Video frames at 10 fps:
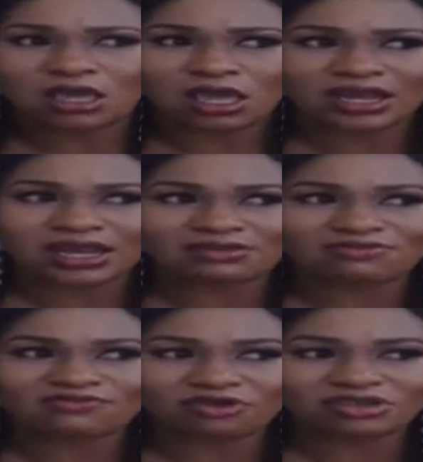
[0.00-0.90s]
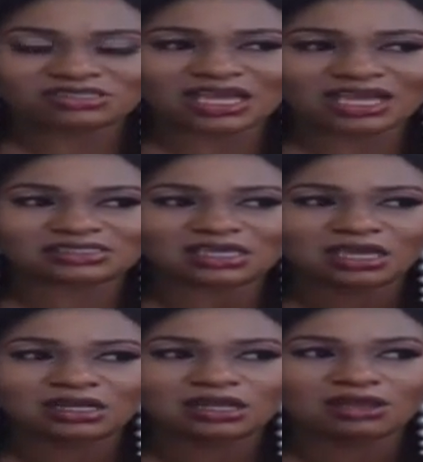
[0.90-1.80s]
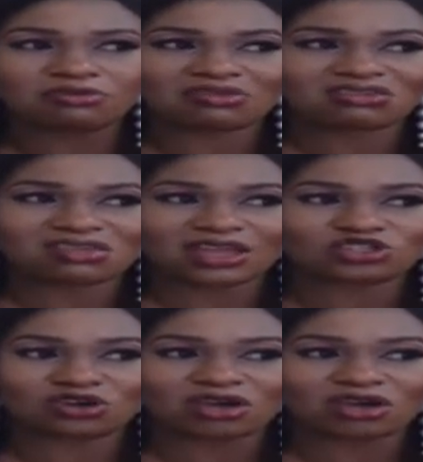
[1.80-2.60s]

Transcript: In a, for instance, in a research